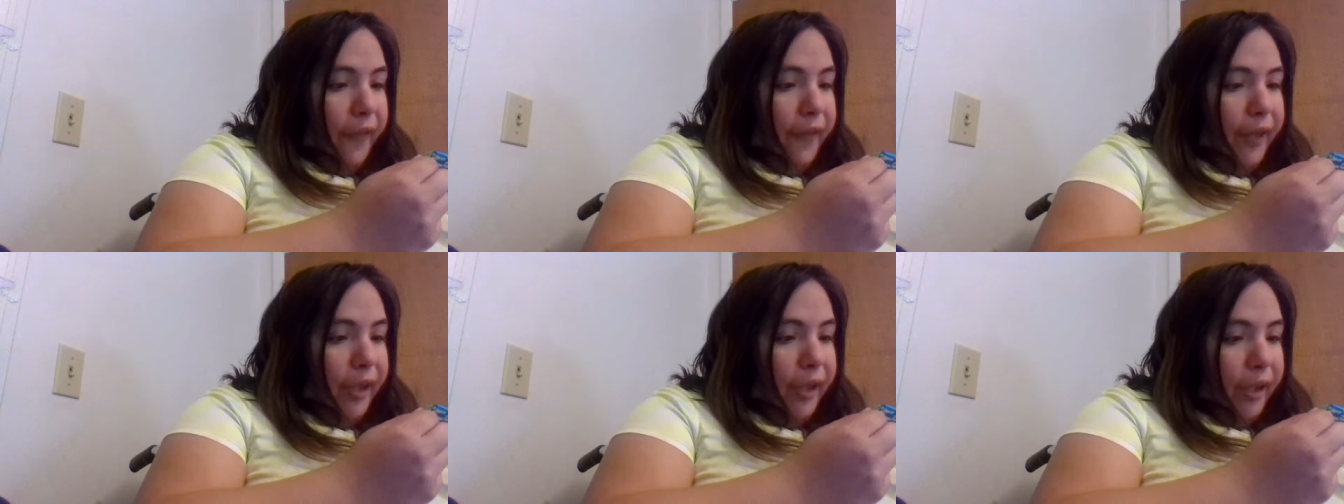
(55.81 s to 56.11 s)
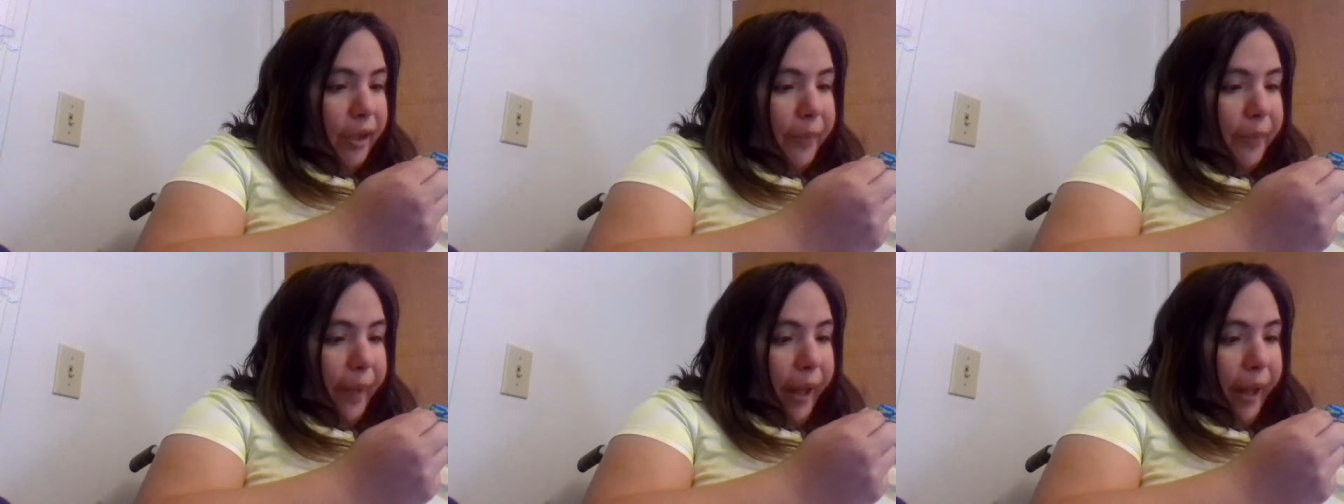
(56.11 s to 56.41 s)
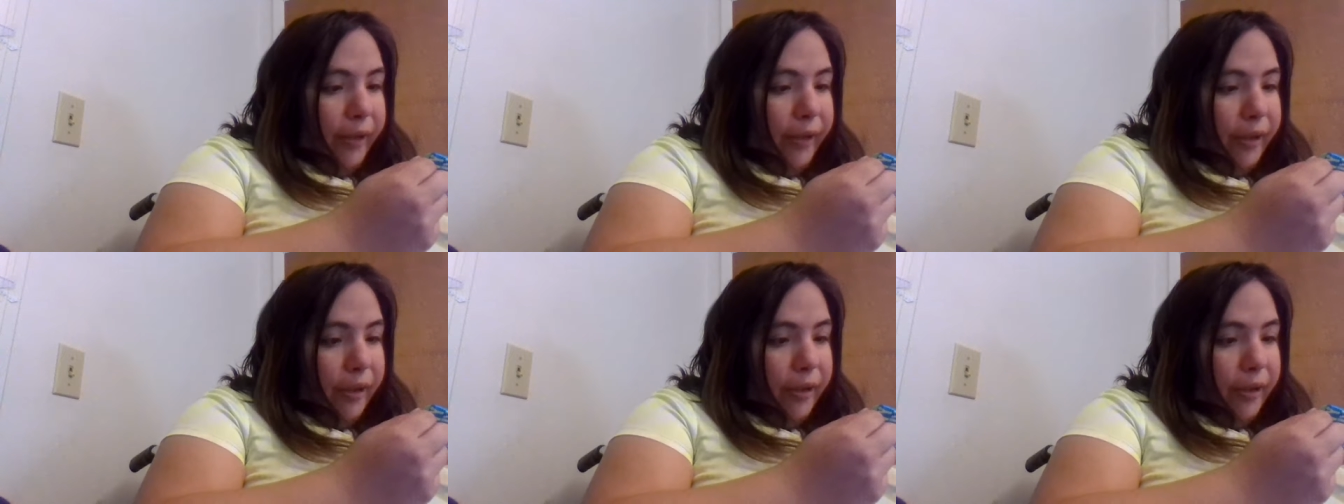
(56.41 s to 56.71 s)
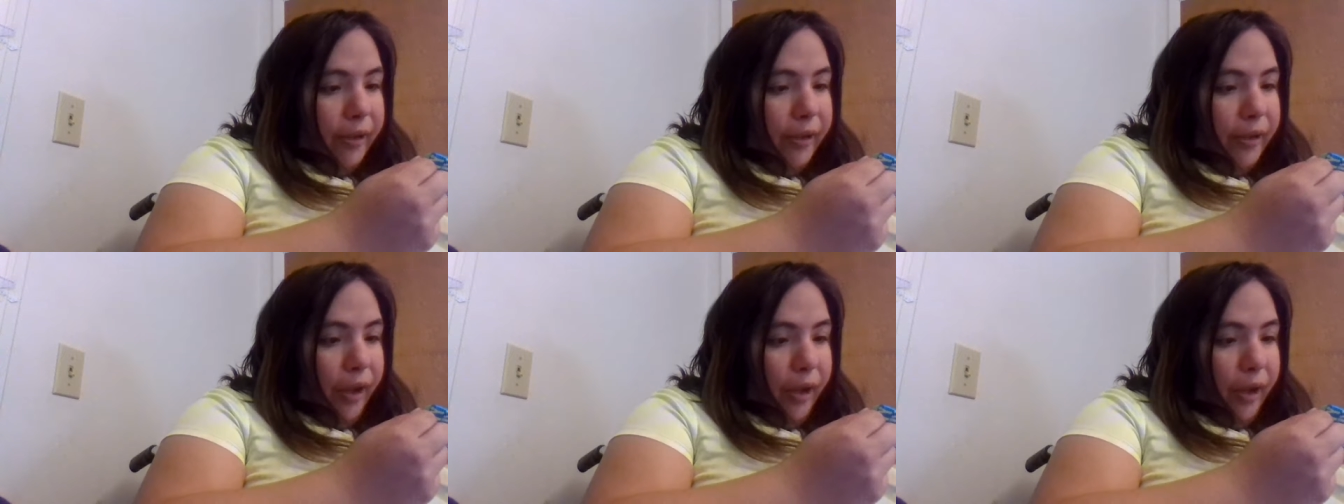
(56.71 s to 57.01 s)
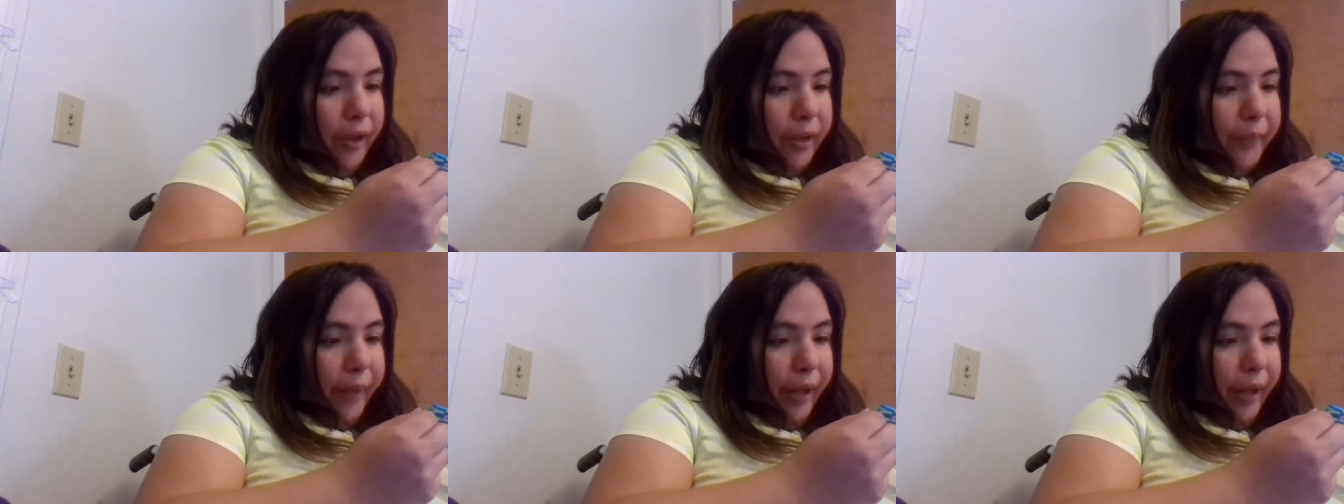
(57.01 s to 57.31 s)
vinegar powder,
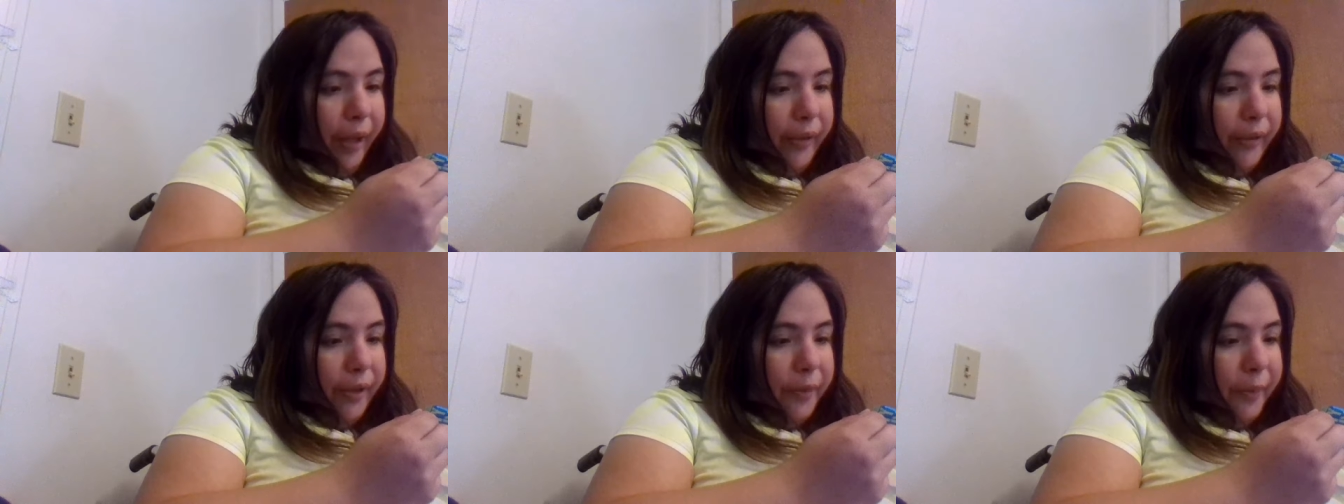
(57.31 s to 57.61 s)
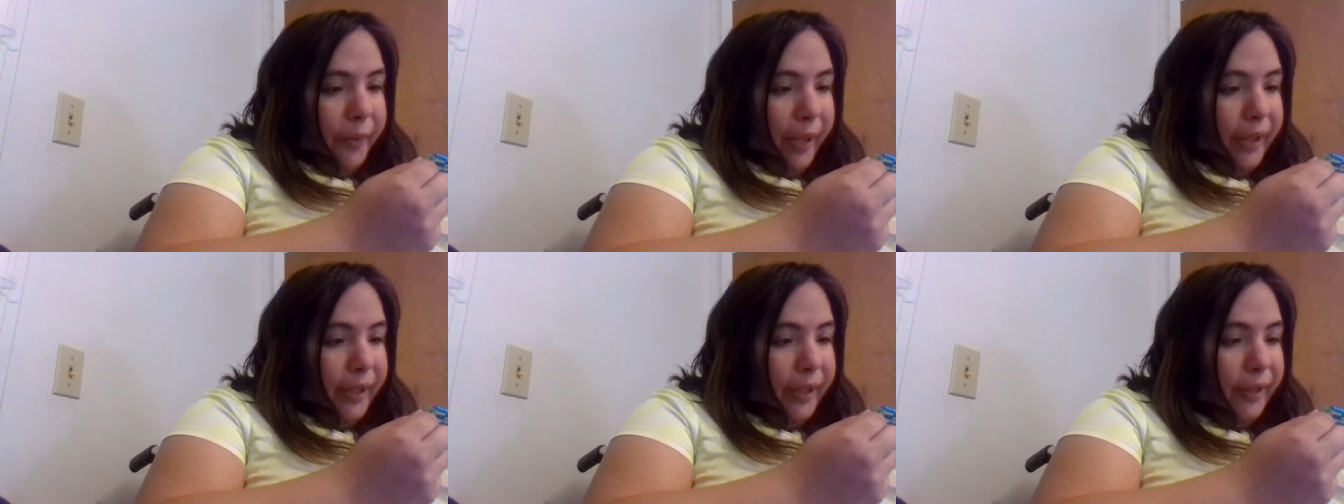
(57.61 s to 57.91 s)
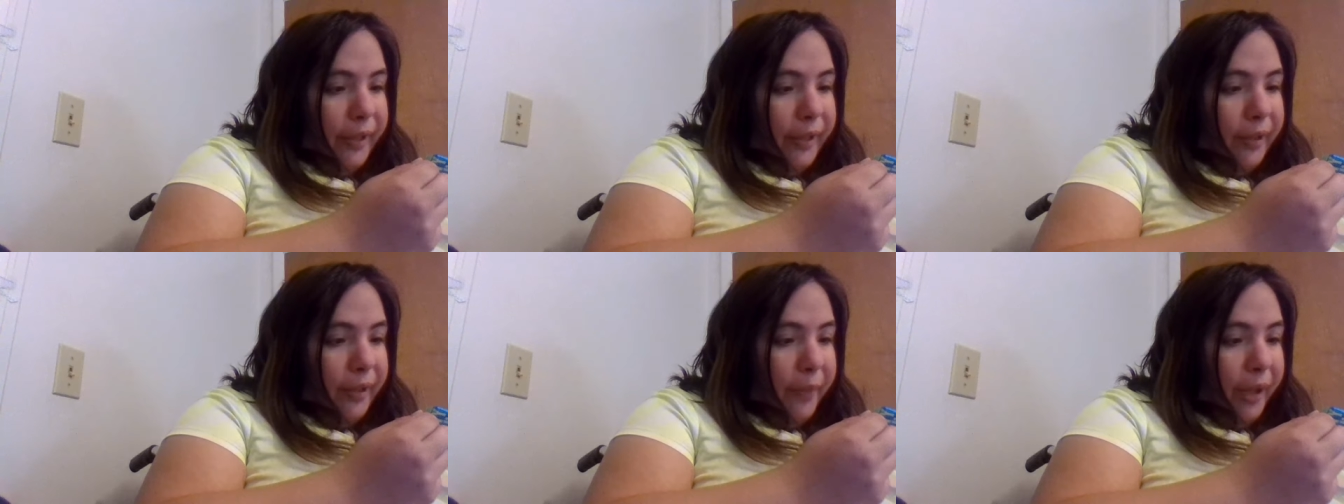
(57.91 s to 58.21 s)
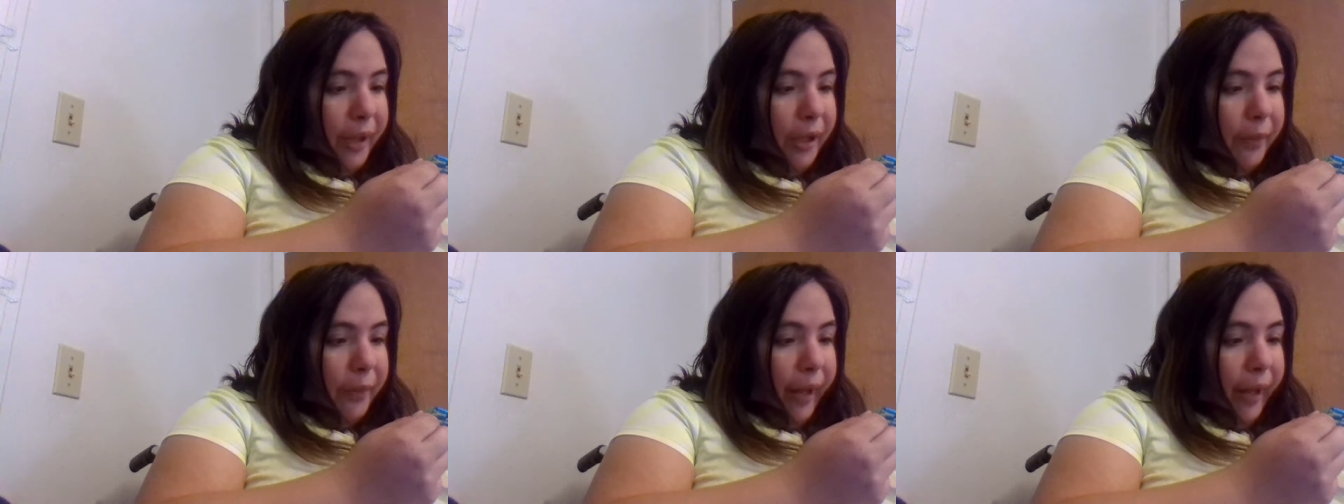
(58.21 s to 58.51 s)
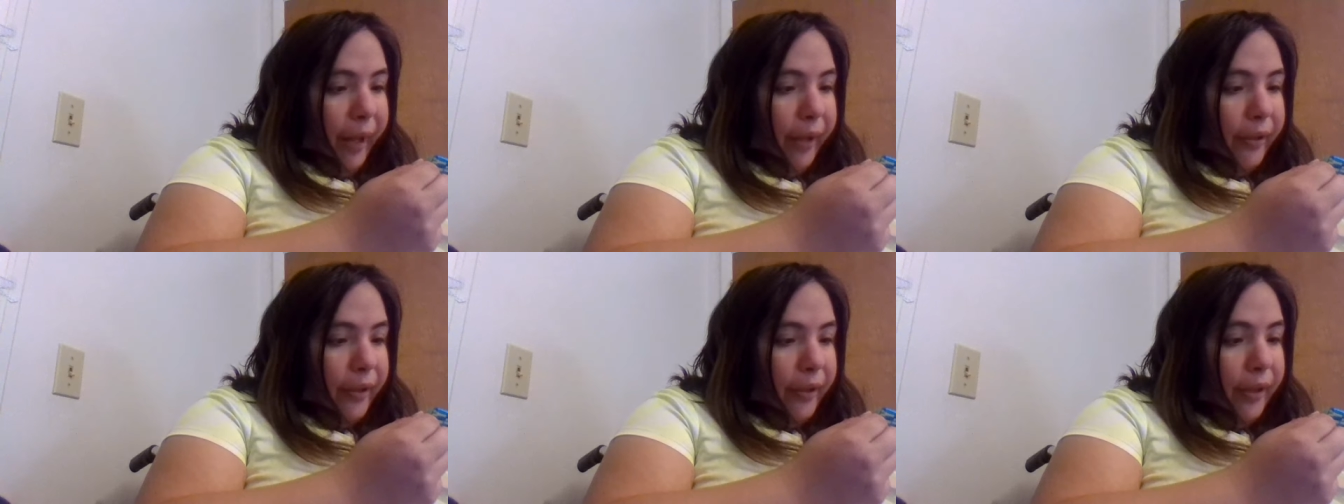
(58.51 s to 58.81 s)
garlic powder, spices, tomato
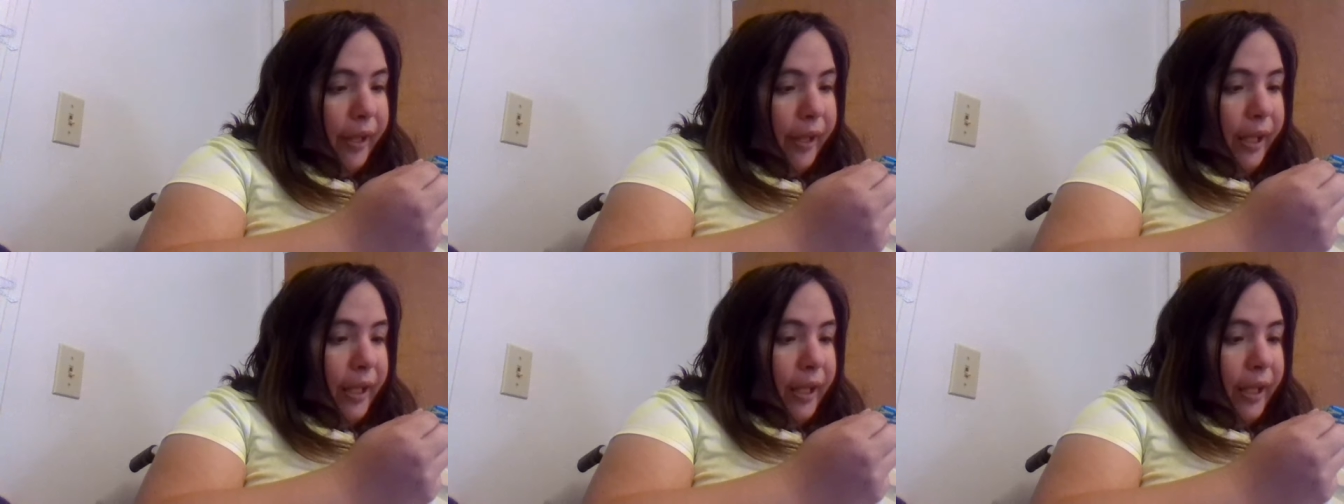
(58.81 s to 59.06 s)
powder,